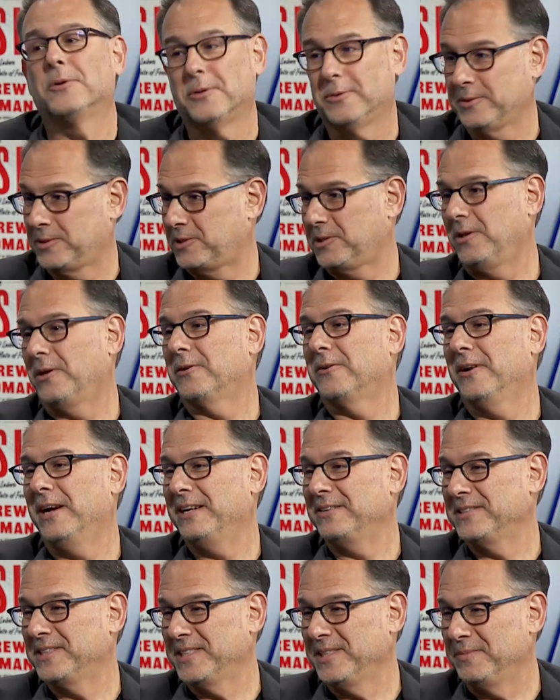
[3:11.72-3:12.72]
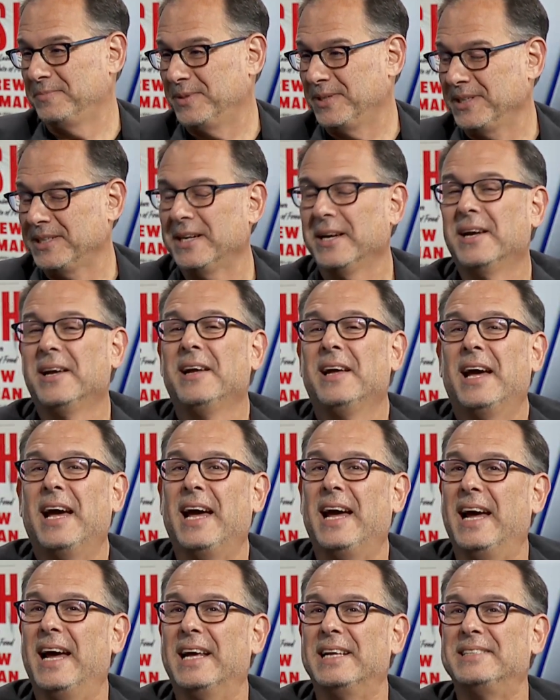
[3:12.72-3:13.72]
go to a slaughterhouse in the book,
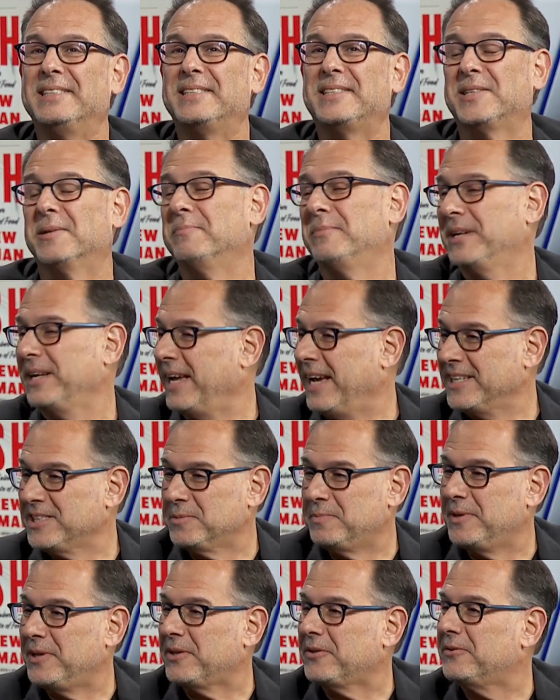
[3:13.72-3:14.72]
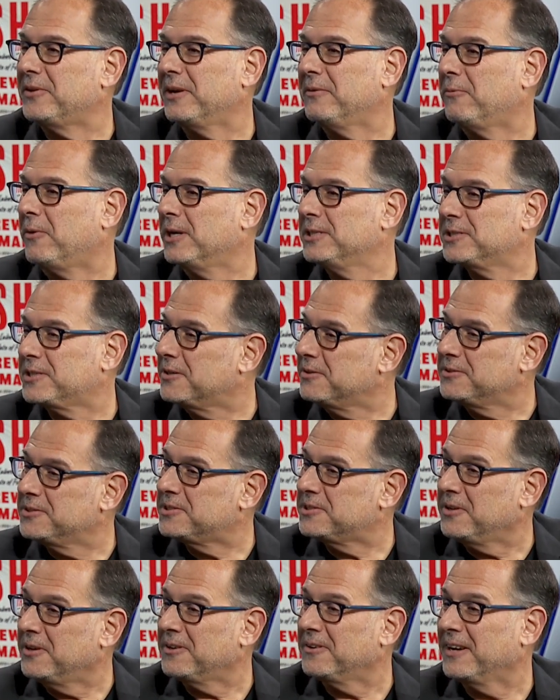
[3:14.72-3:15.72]
and somebody asked me the other day, "Why'd you go to the
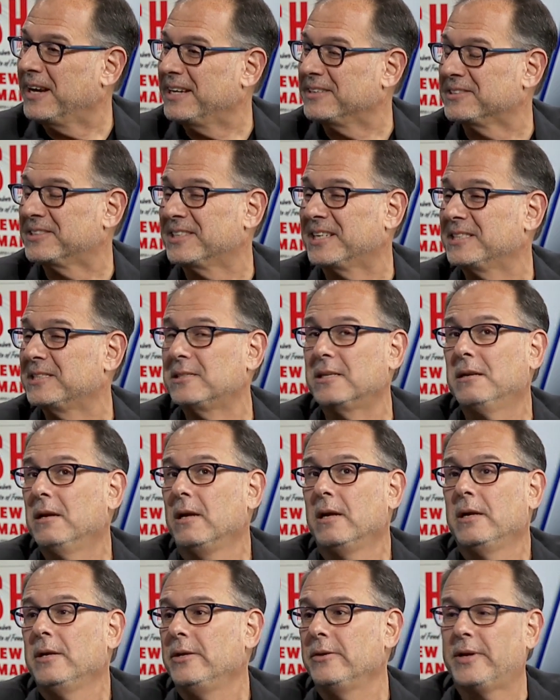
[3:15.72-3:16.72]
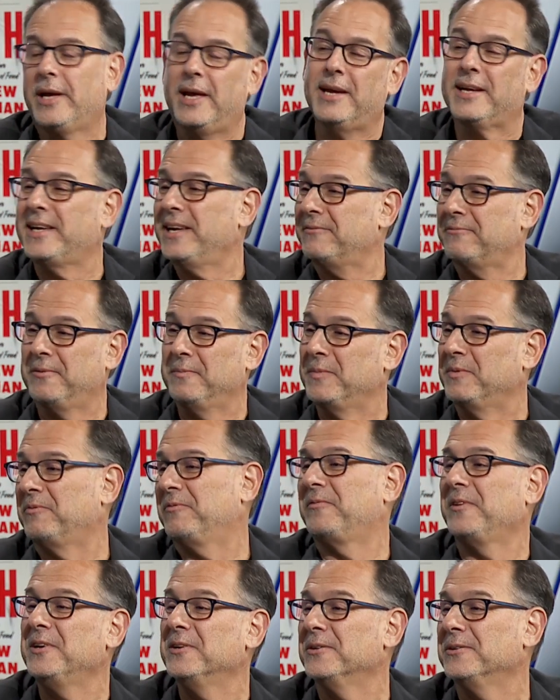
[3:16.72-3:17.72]
slaughterhouse?" And I said, "You can't get from the
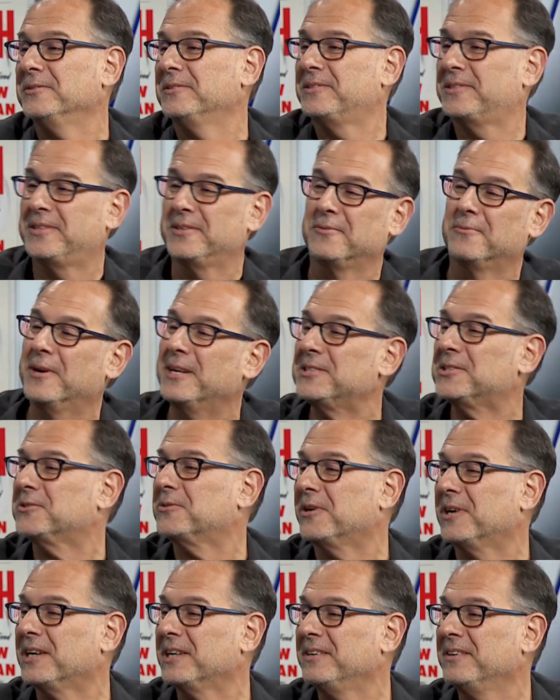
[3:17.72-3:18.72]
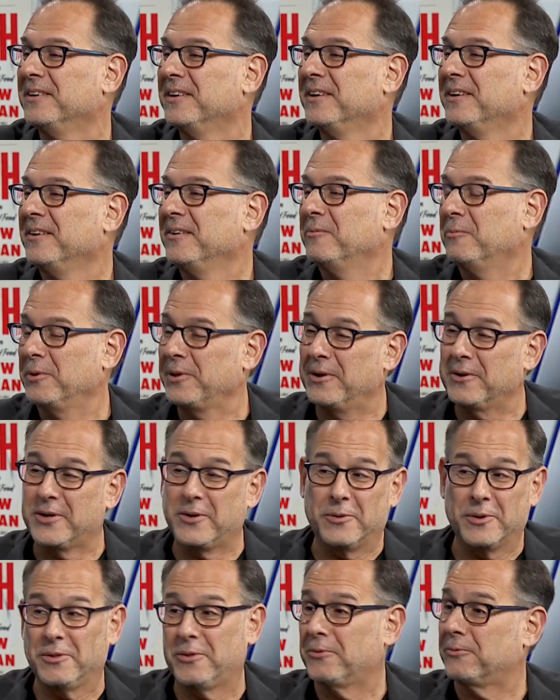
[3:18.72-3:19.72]
field to the restaurant without
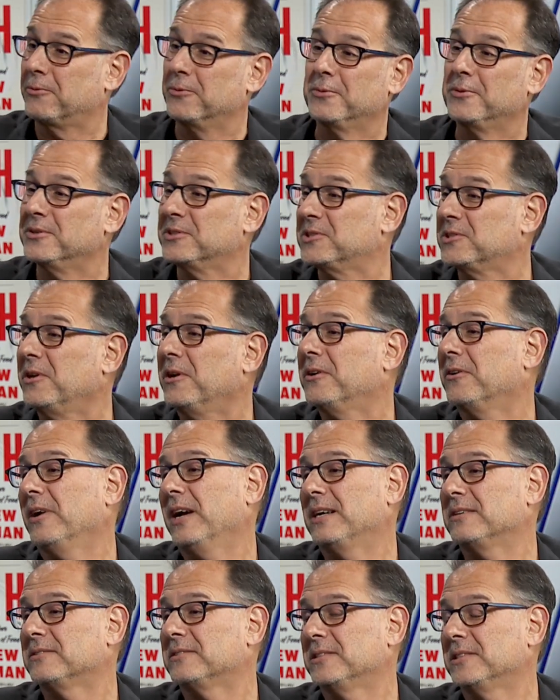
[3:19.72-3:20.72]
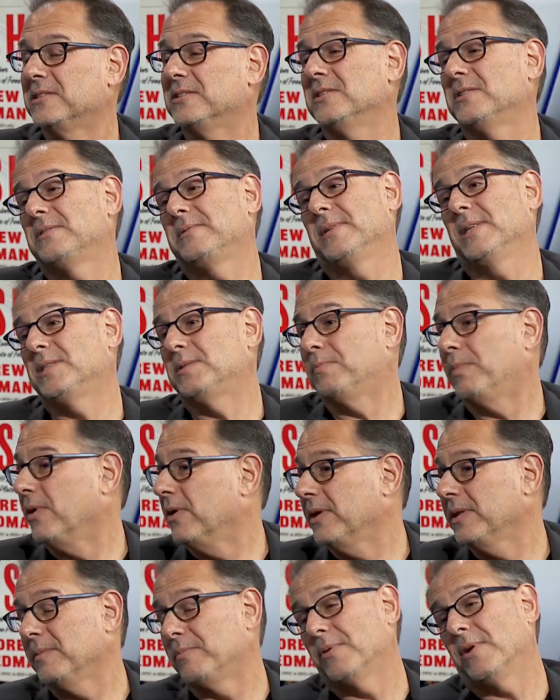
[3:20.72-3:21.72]
going through the slaughterhouse. This is it's
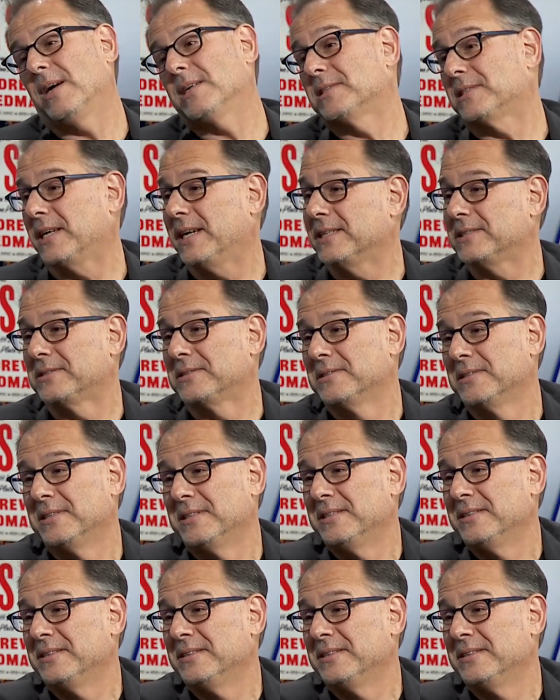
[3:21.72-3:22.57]
part of the process."